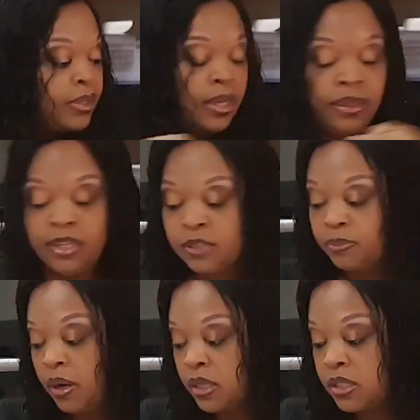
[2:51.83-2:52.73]
And this
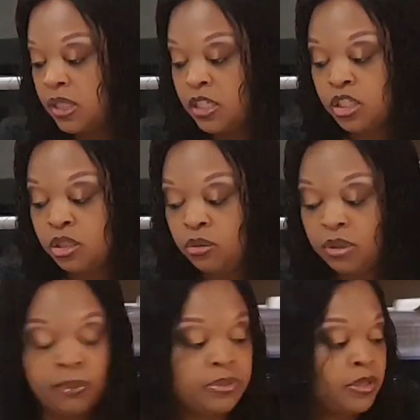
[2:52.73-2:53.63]
box says 2
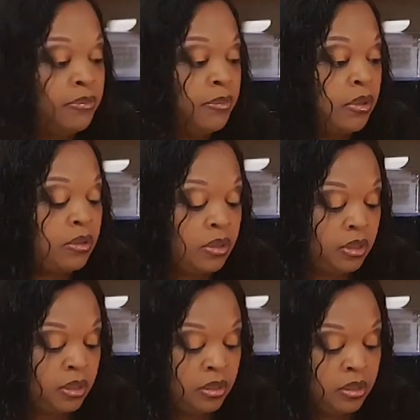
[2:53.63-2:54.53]
cups of milk.
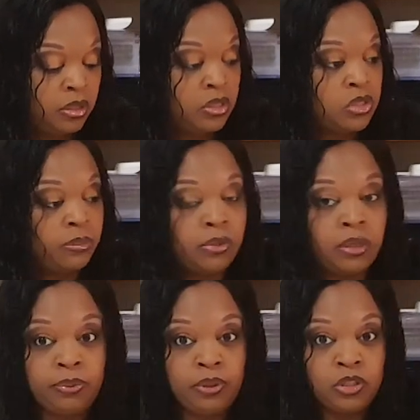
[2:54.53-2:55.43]
So I'm going
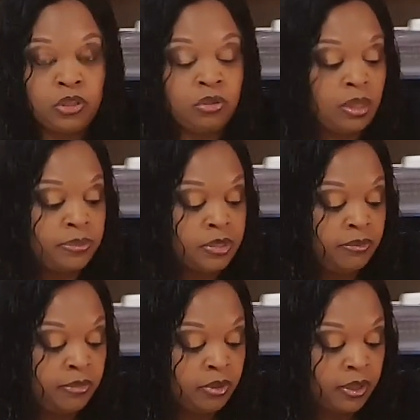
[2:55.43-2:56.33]
to put 2 cups of
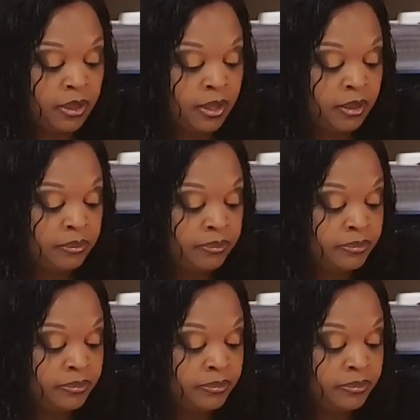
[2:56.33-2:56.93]
milk in that.